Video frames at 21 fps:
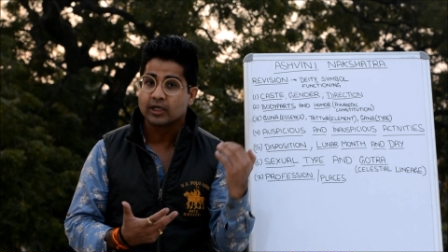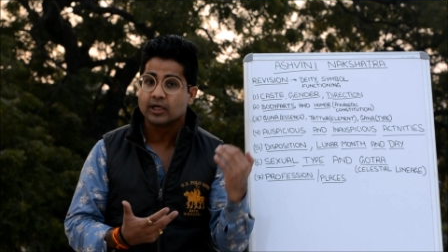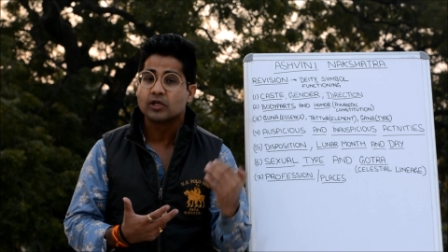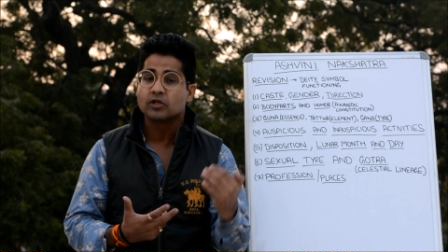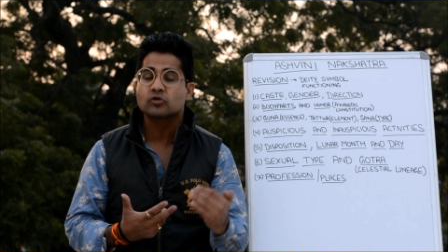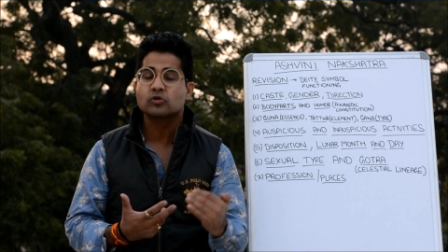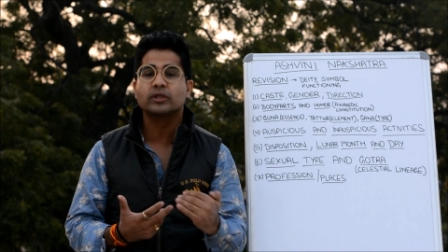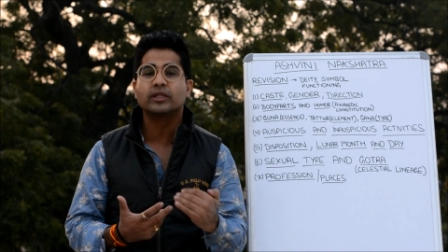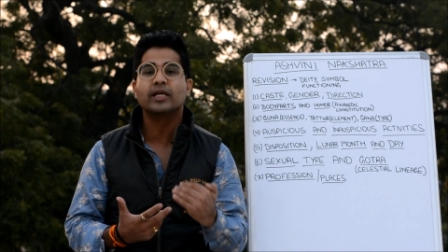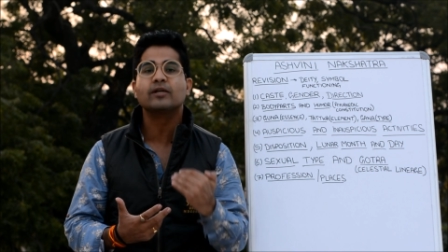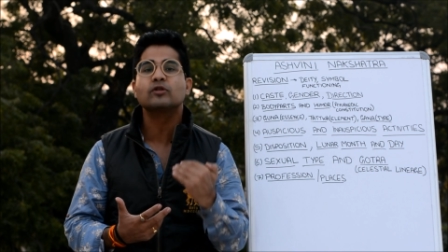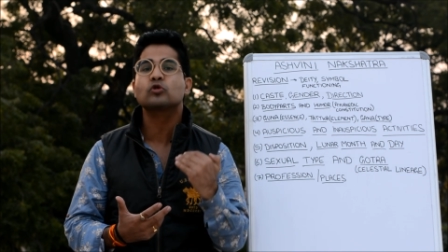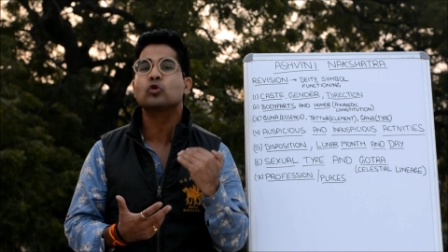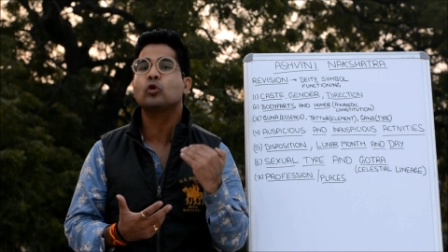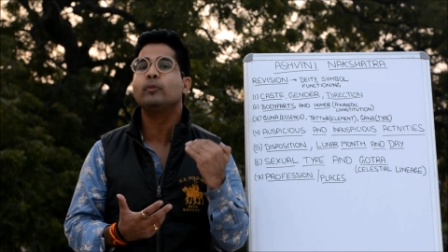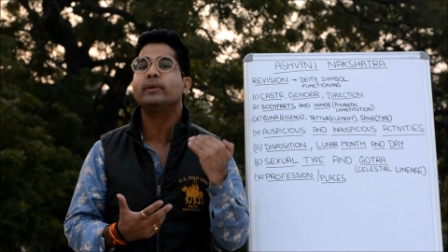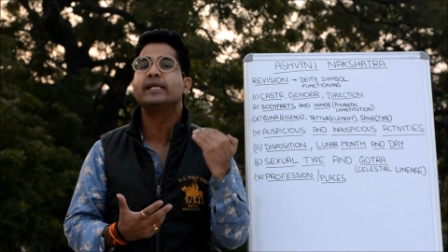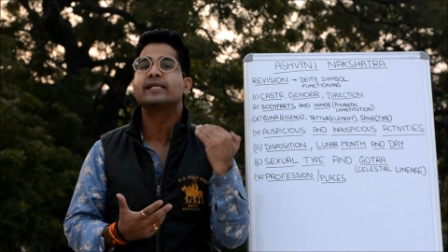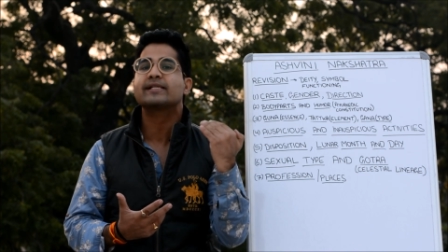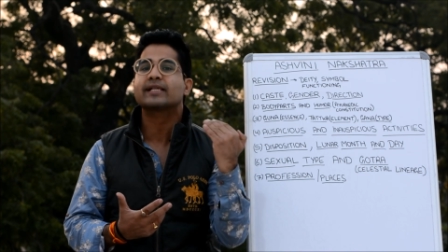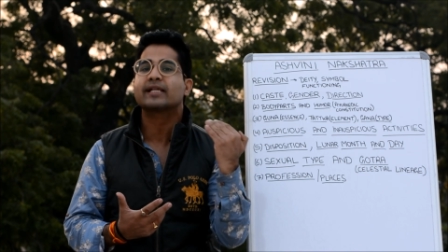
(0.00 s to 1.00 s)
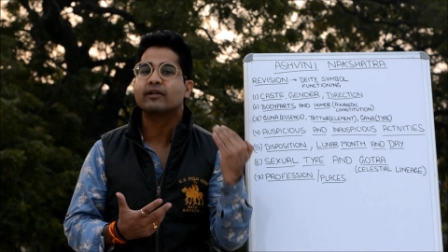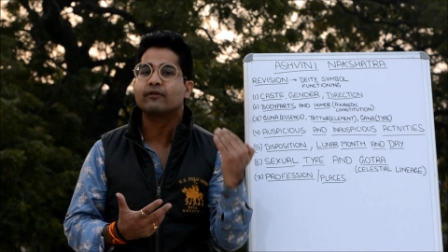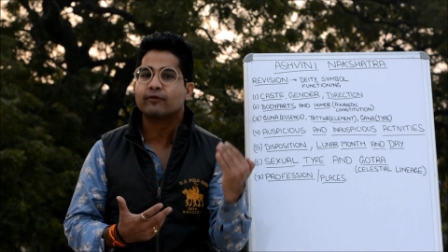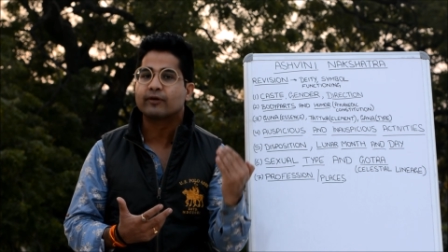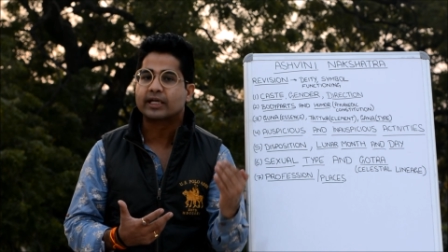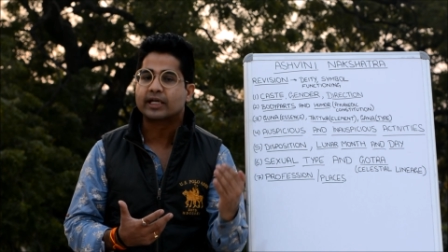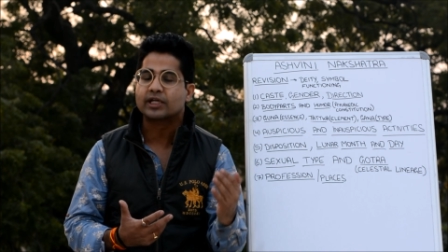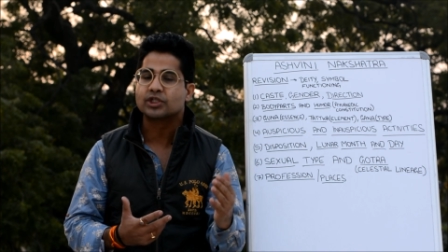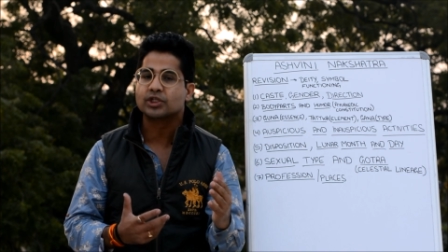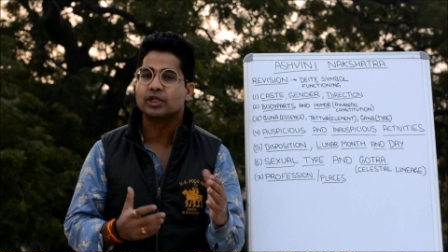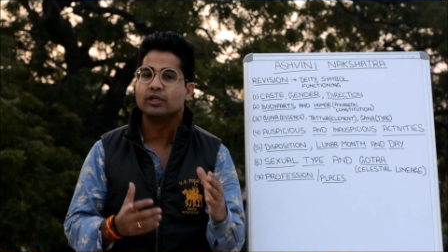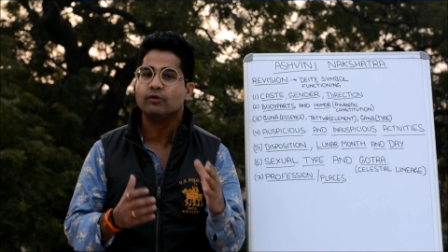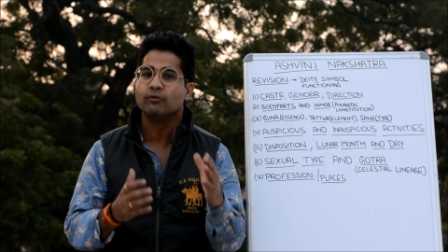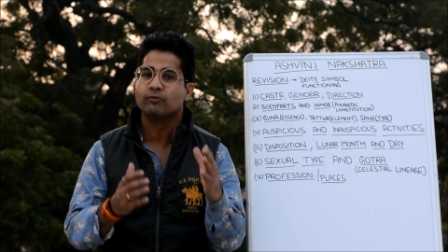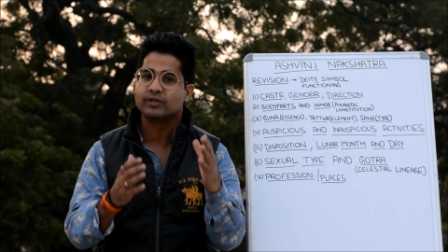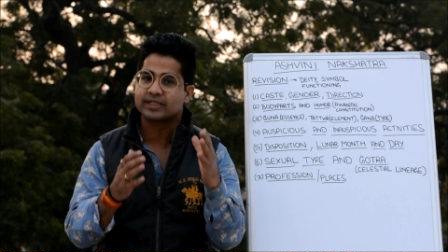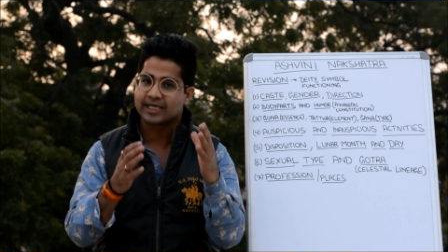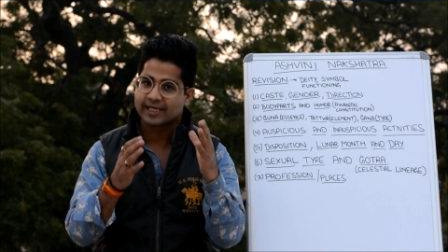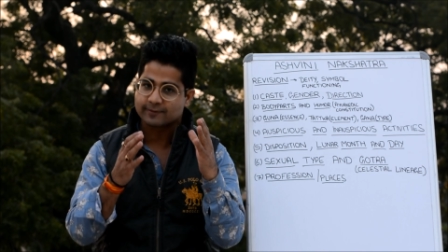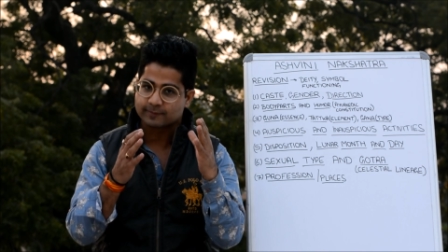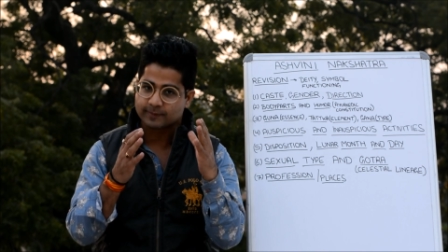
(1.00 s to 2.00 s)
So there are so many significations
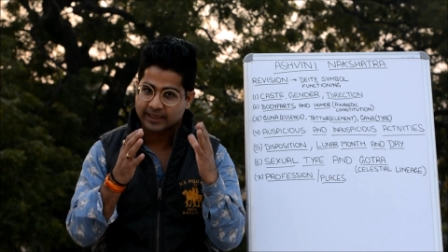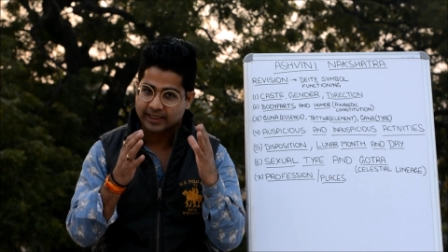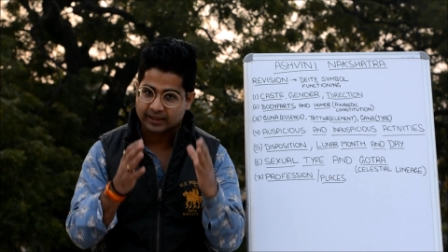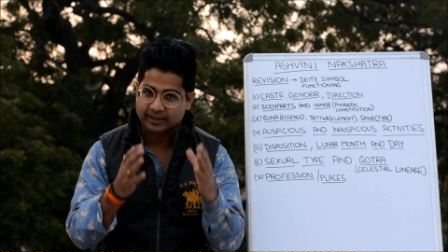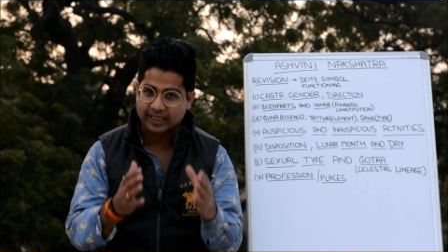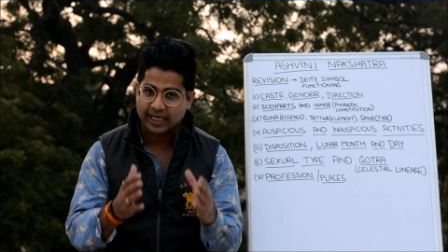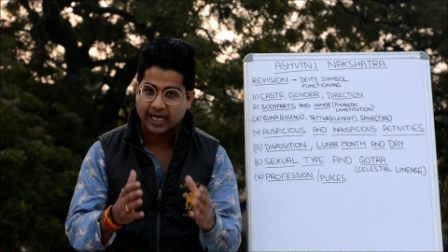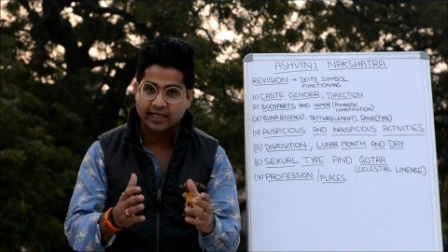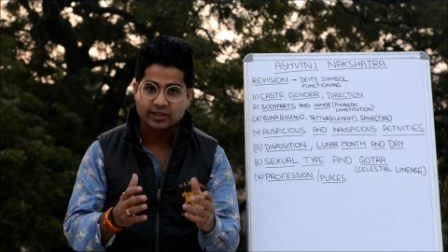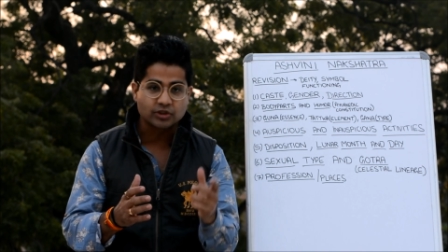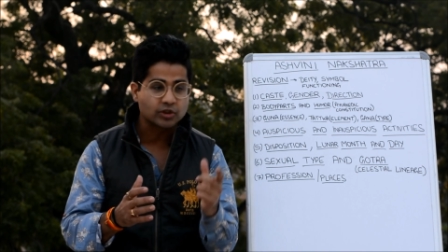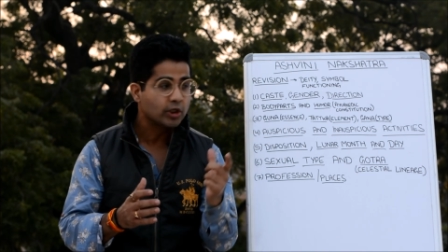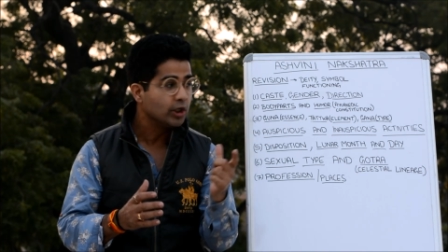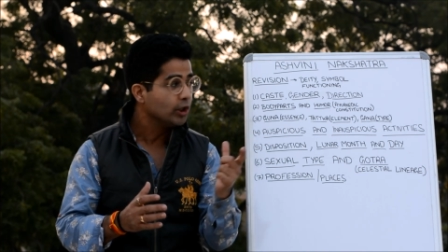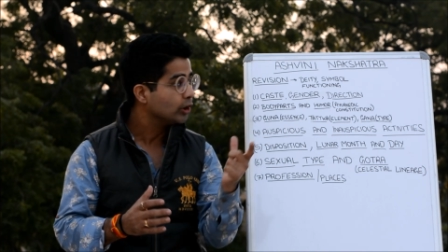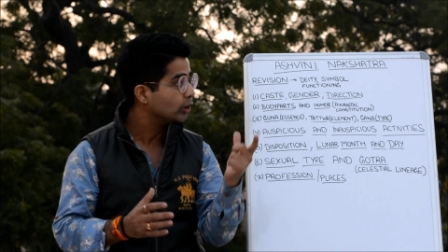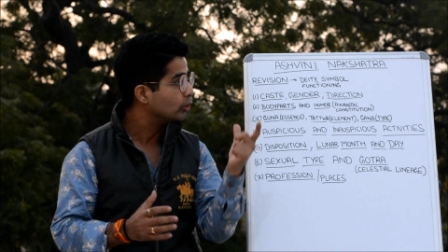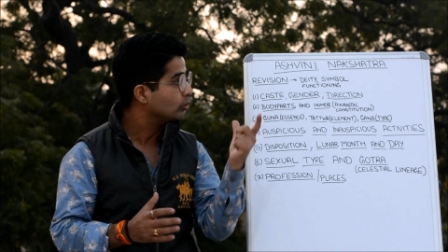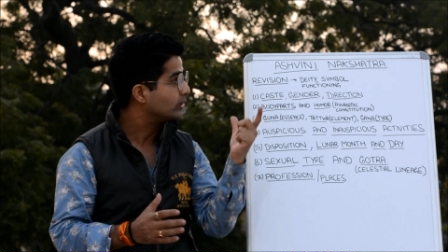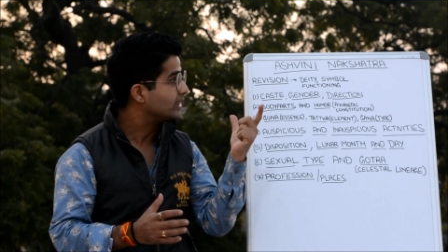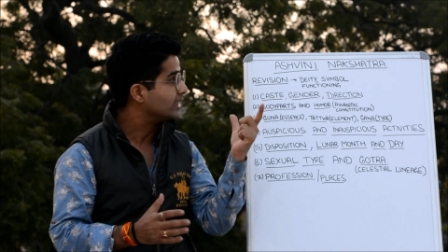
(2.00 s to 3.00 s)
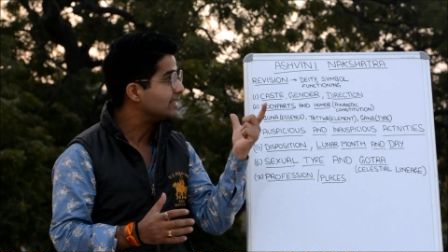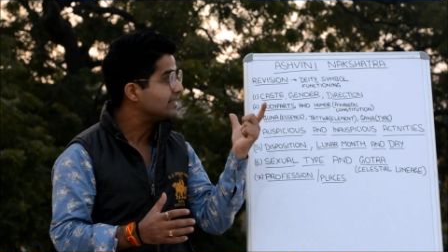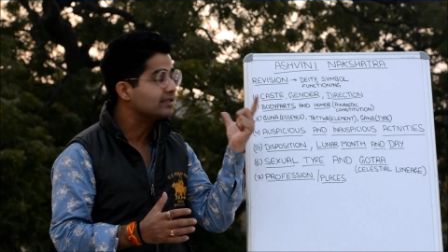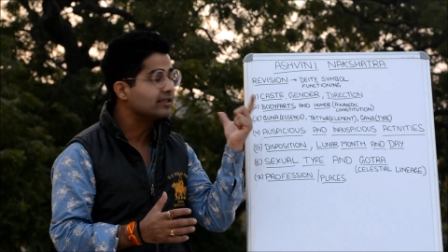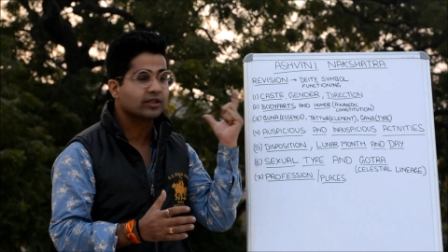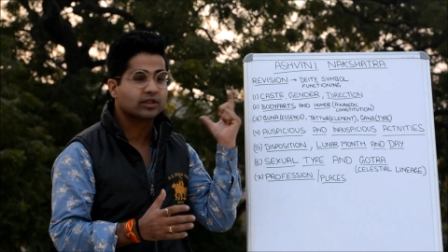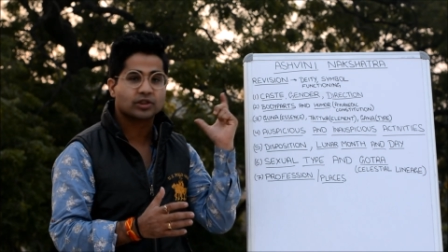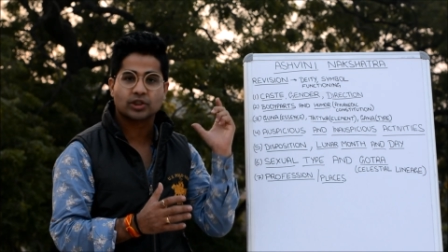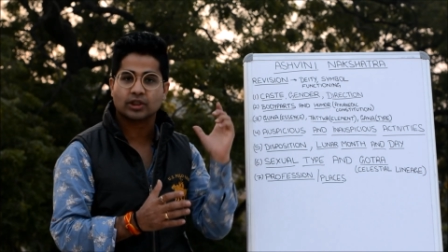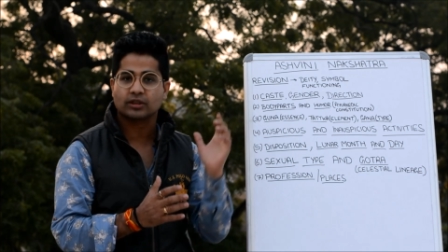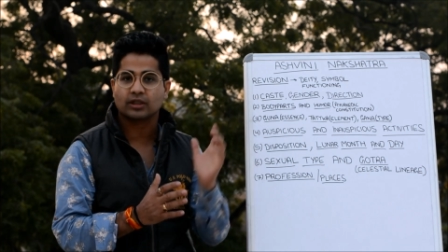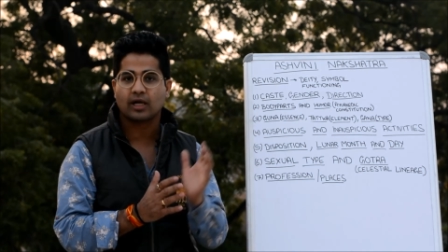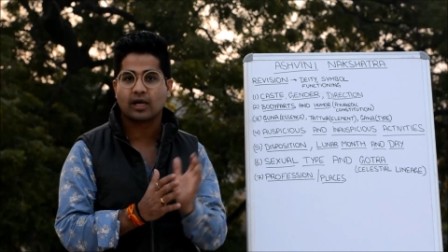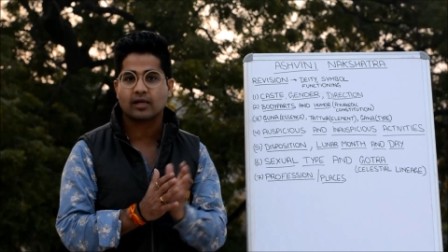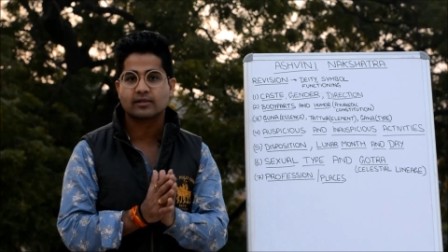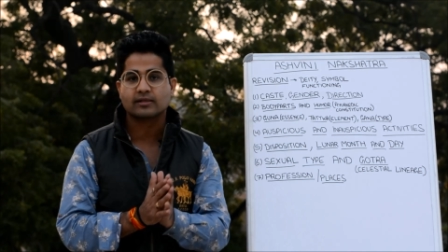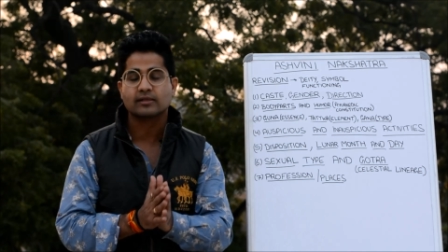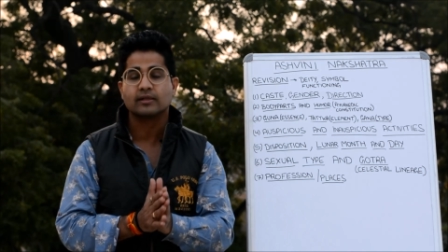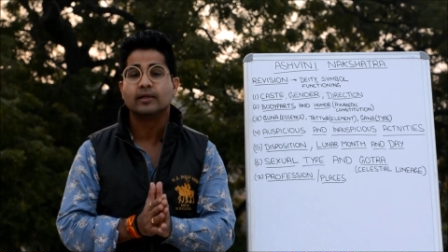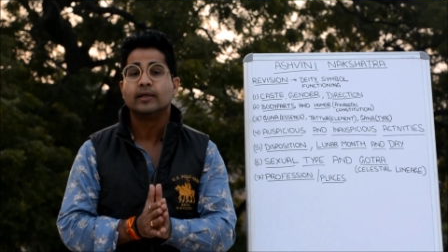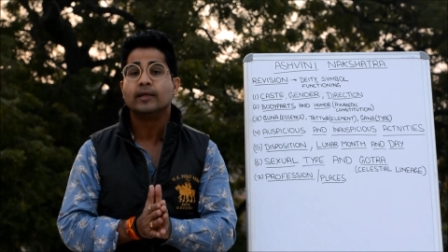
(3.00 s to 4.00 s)
which has been attached to these
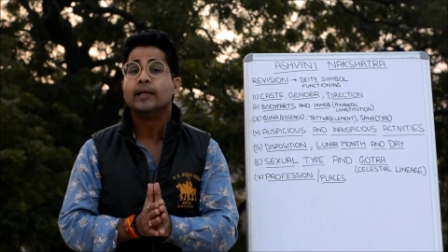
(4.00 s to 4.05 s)
nakshatras.